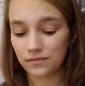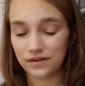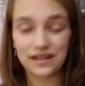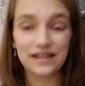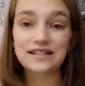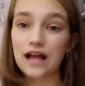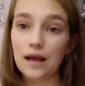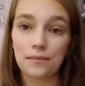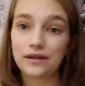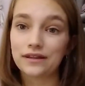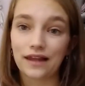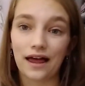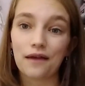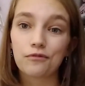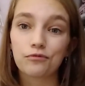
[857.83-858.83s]
anytime
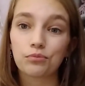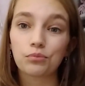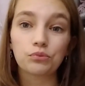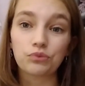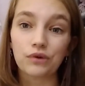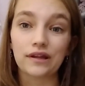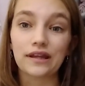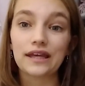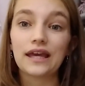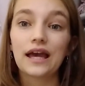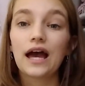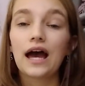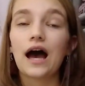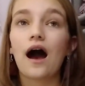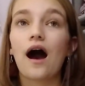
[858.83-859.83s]
in life, really.
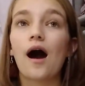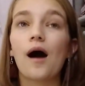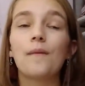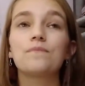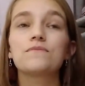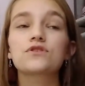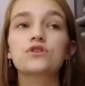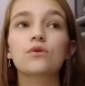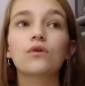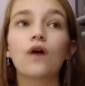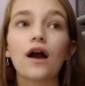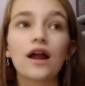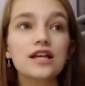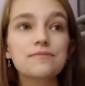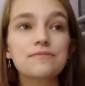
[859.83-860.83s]
Um, so,
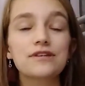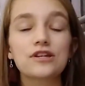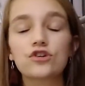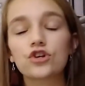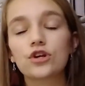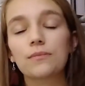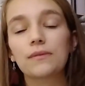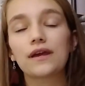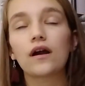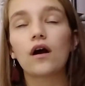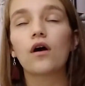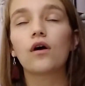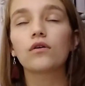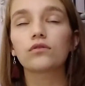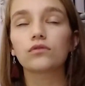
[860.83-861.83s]
God has been teaching me
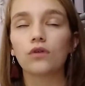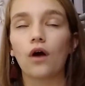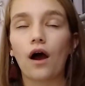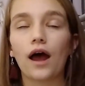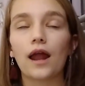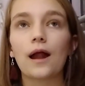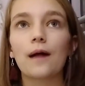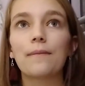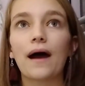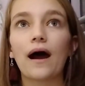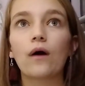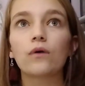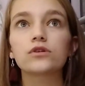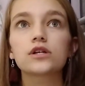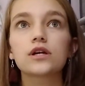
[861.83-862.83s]
a lot
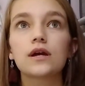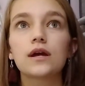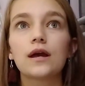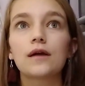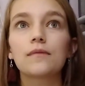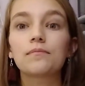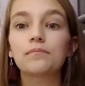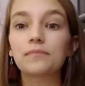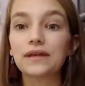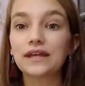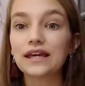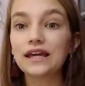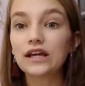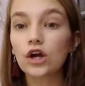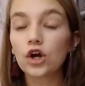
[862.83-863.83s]
about
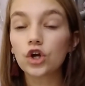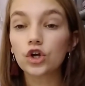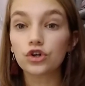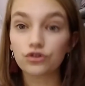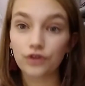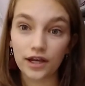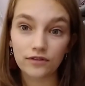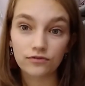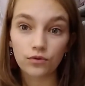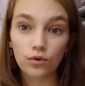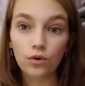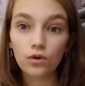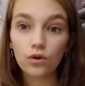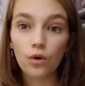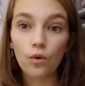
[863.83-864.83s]
being
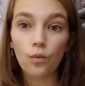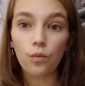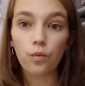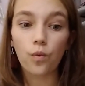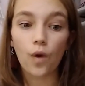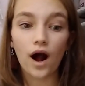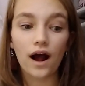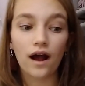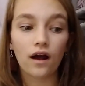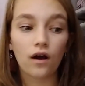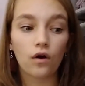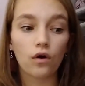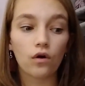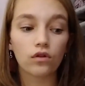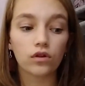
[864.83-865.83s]
grateful
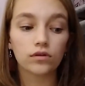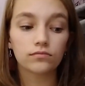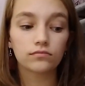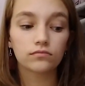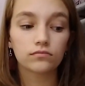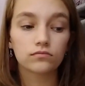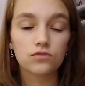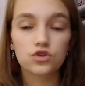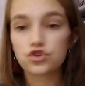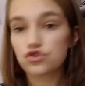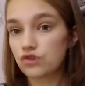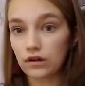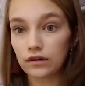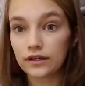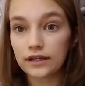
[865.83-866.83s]
while
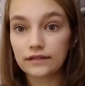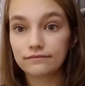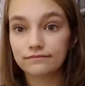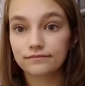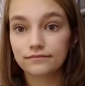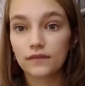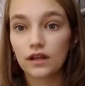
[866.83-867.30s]
struggling.